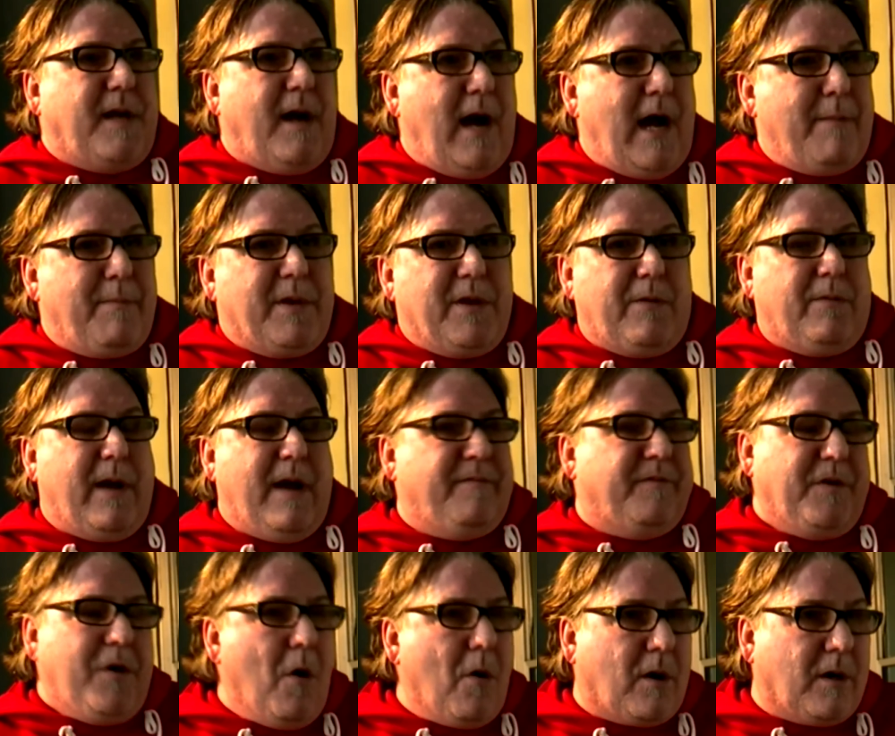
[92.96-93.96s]
the time, you
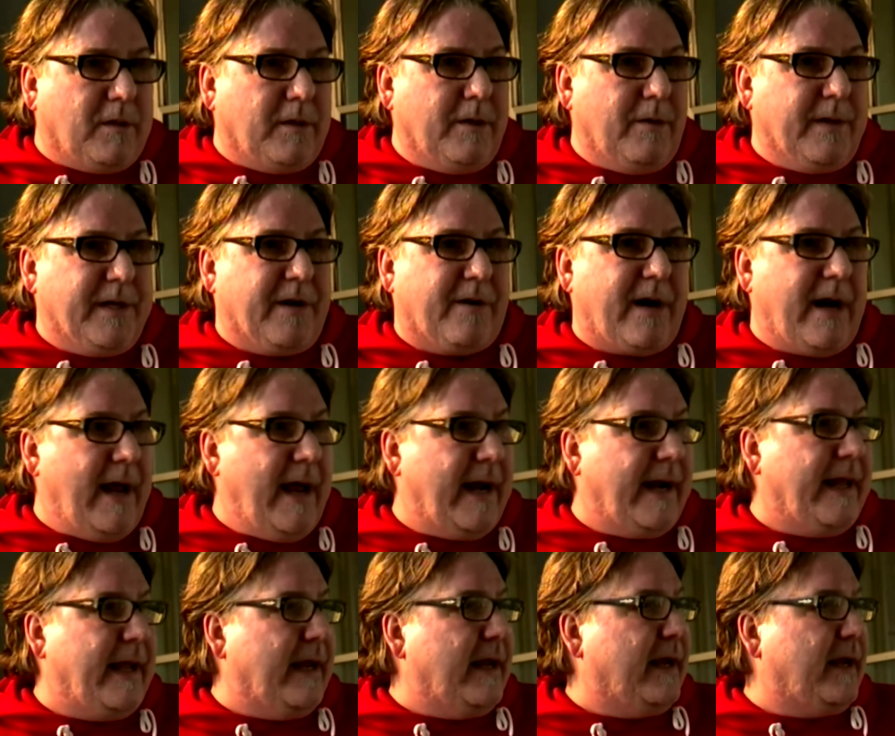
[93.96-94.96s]
have no clue in your
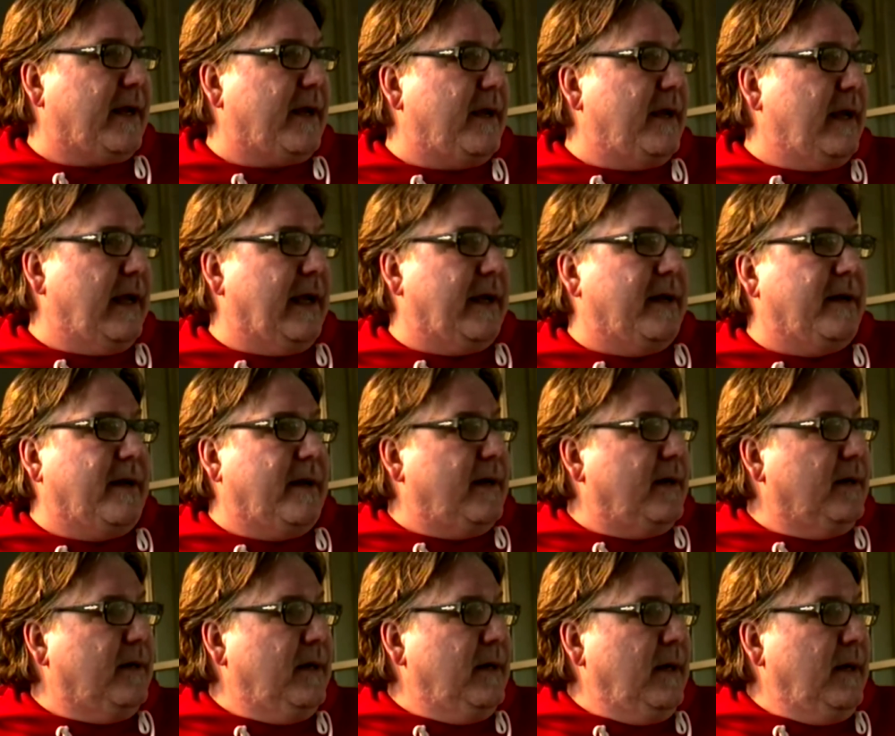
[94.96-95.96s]
head. It, it, it,
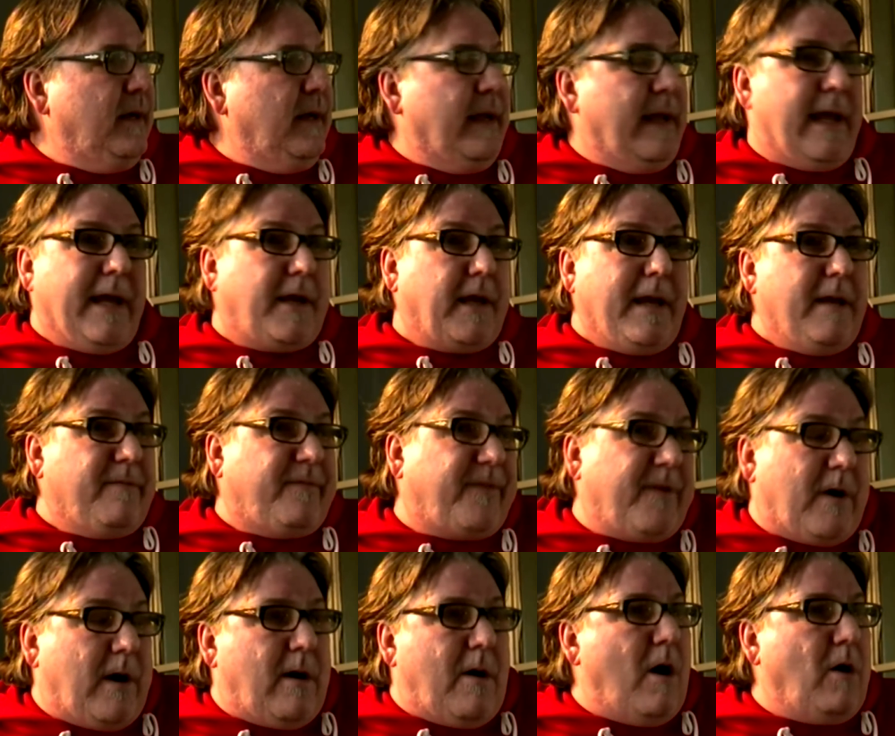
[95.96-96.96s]
uh, it, it
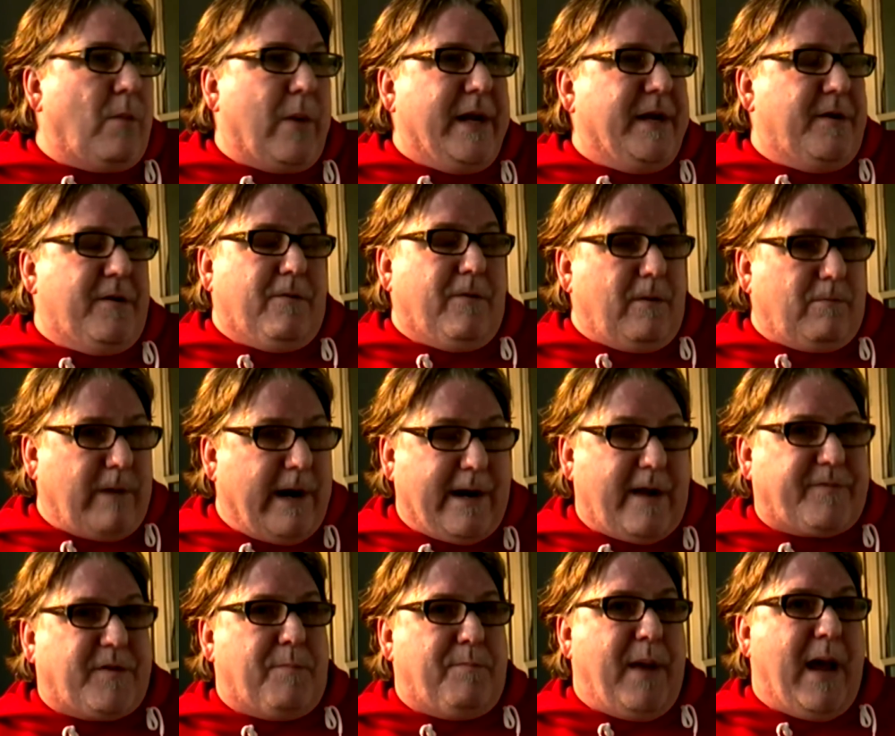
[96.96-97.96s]
for all we knew
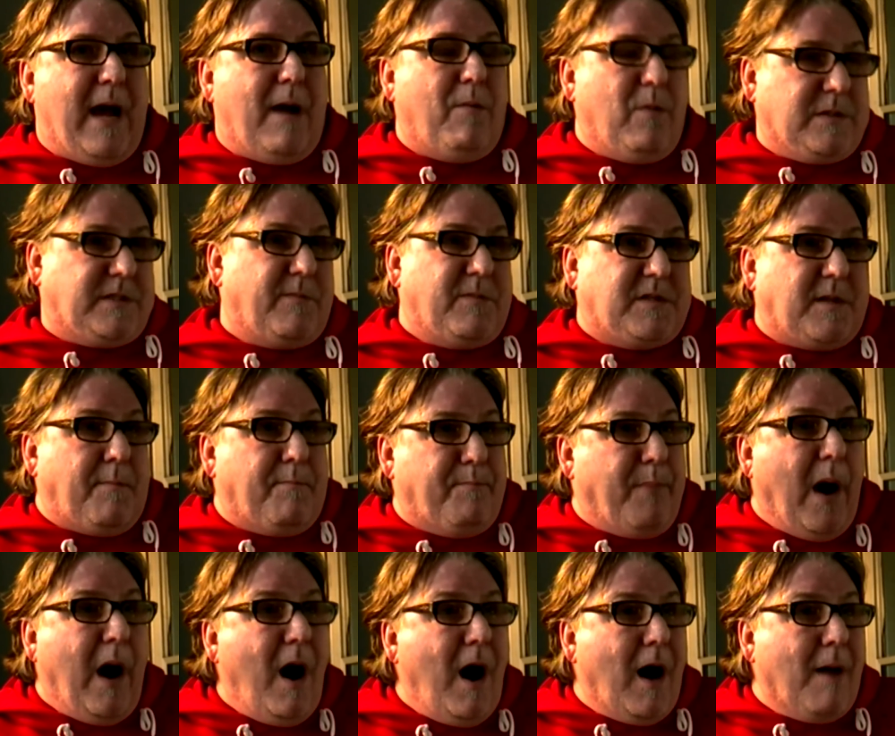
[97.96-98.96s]
right off the bat was it was a
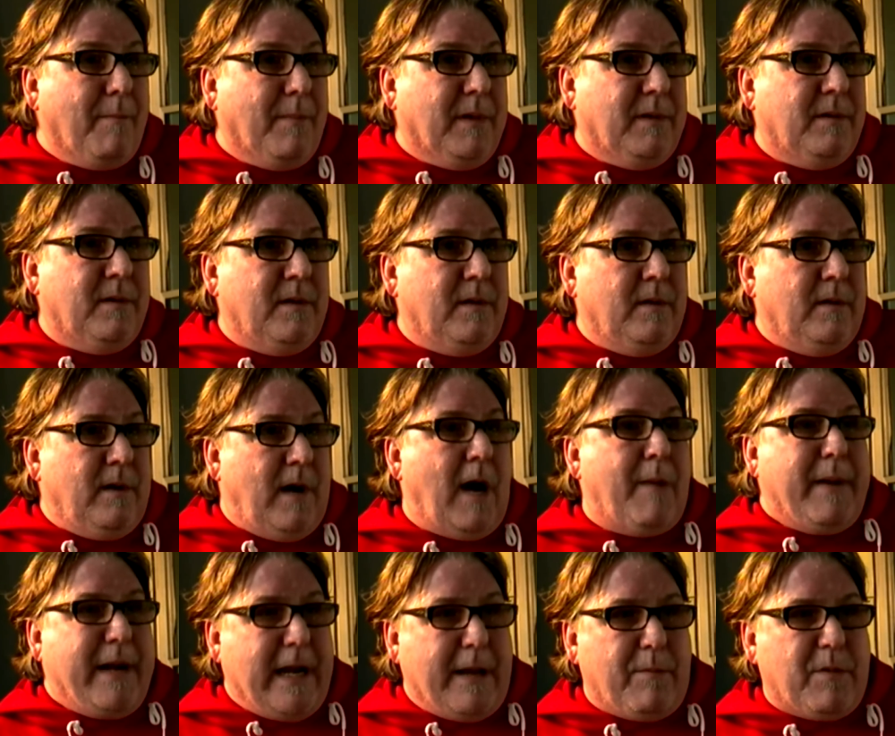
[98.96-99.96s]
bomb.
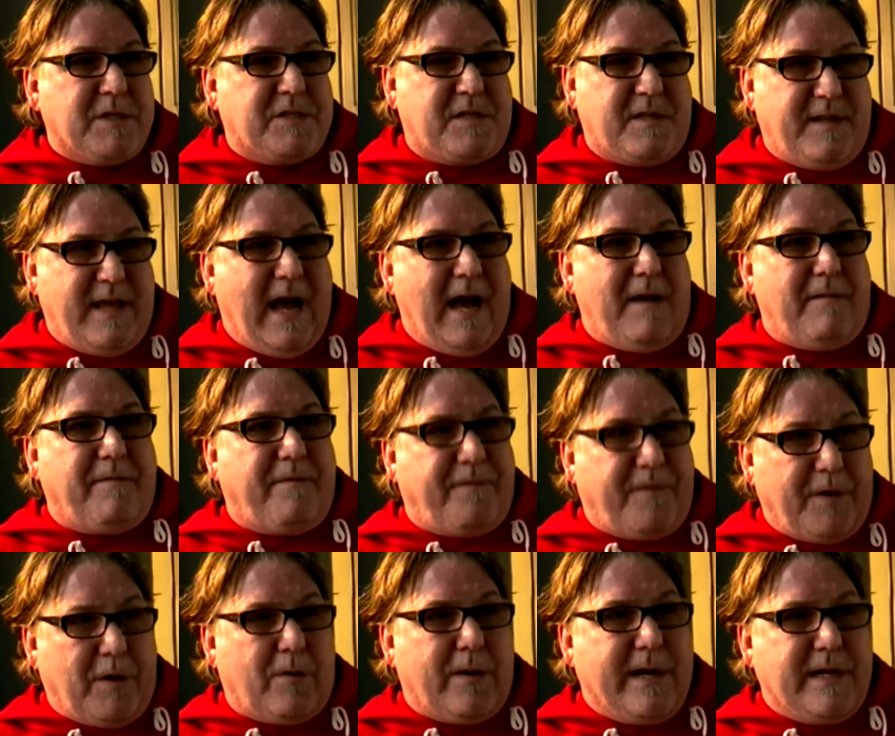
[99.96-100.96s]
I mean, it was that
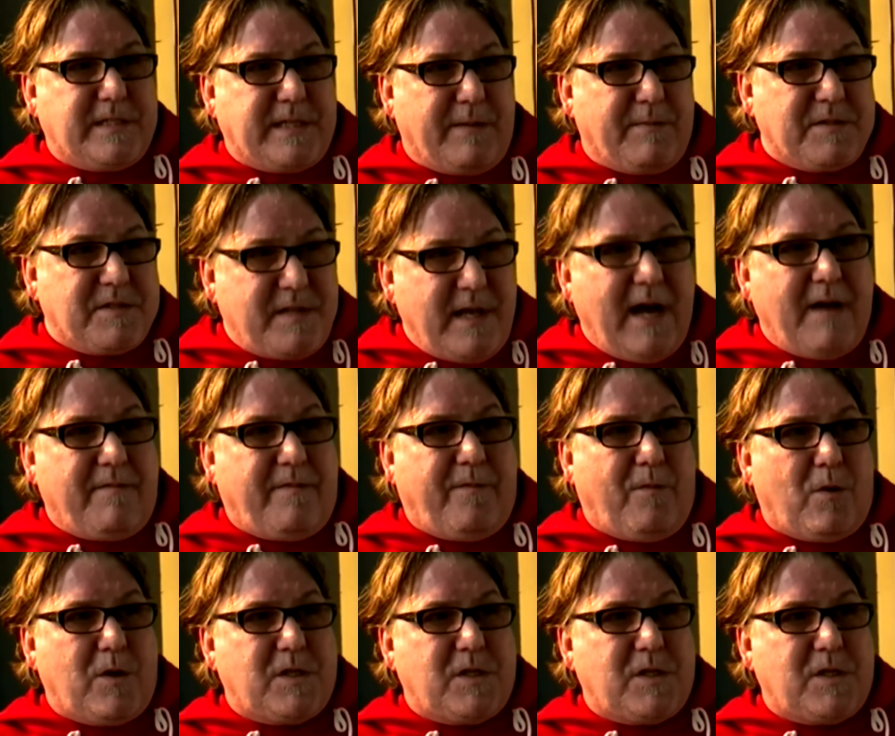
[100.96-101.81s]
furious. It was that